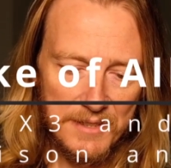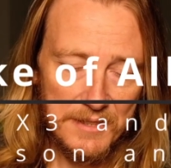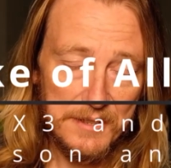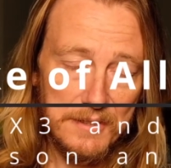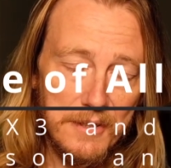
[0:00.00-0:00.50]

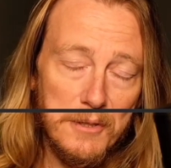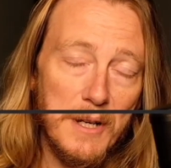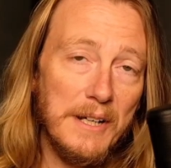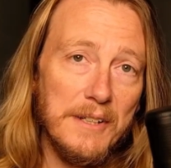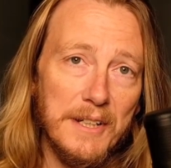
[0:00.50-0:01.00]
It's a new
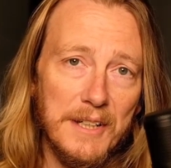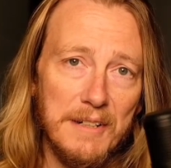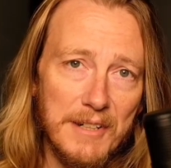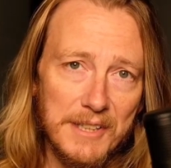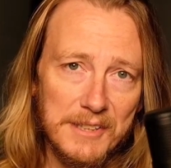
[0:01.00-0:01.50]
era.
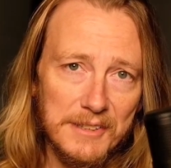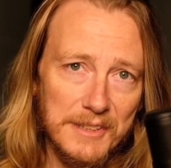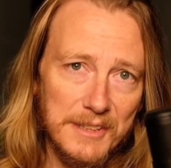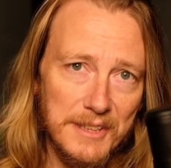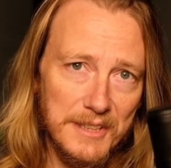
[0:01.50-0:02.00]
I've
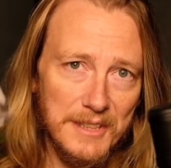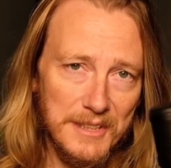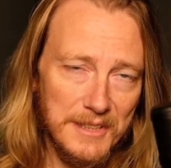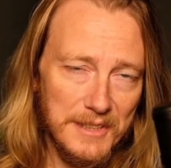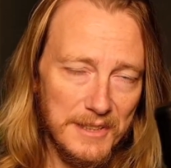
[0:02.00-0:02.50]
actually
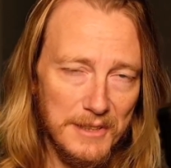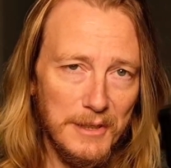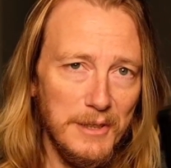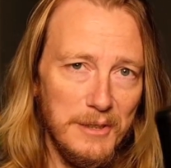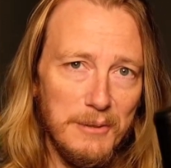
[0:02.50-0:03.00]

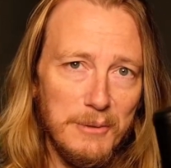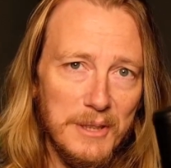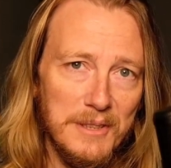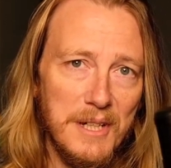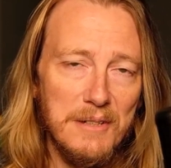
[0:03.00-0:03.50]

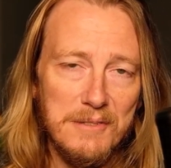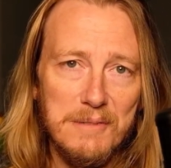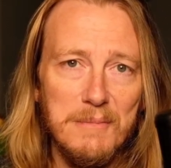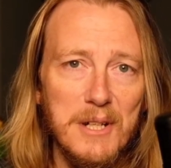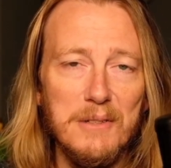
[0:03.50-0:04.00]
written down
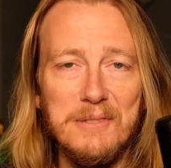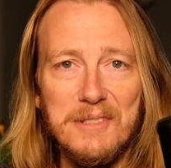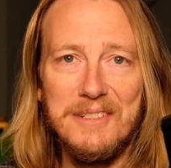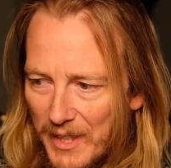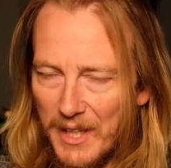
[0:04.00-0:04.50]
some notes.